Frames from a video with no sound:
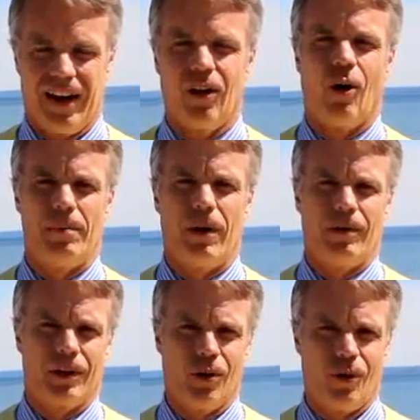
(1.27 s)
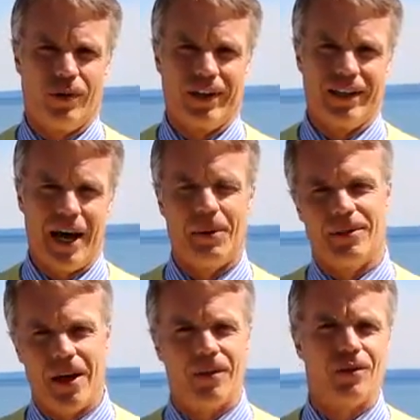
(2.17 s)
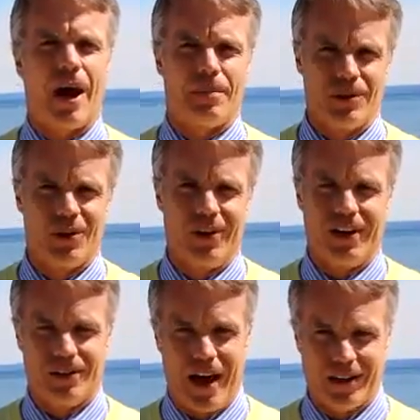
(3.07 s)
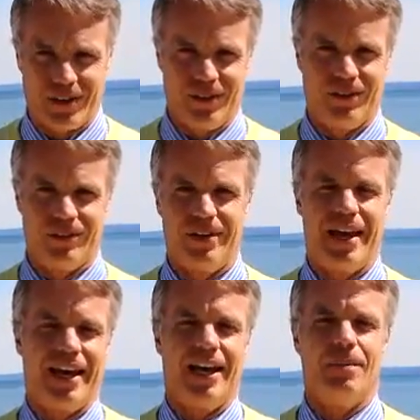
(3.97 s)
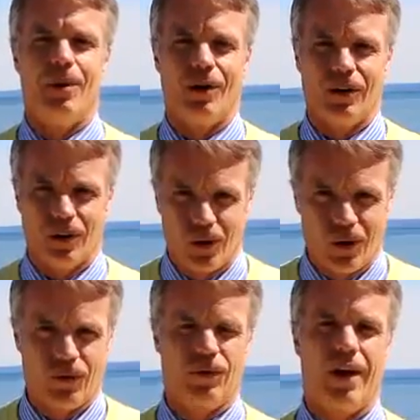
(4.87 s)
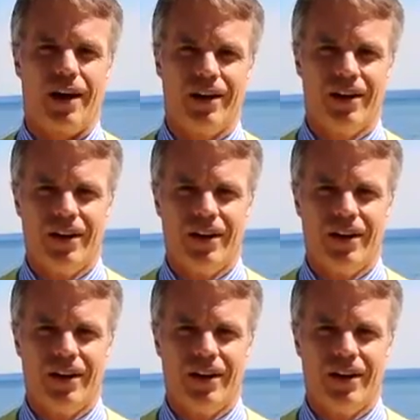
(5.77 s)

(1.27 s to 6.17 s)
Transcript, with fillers: Hello, I'm Rick Goldring. I want to take this opportunity to talk to you today about Earth Day.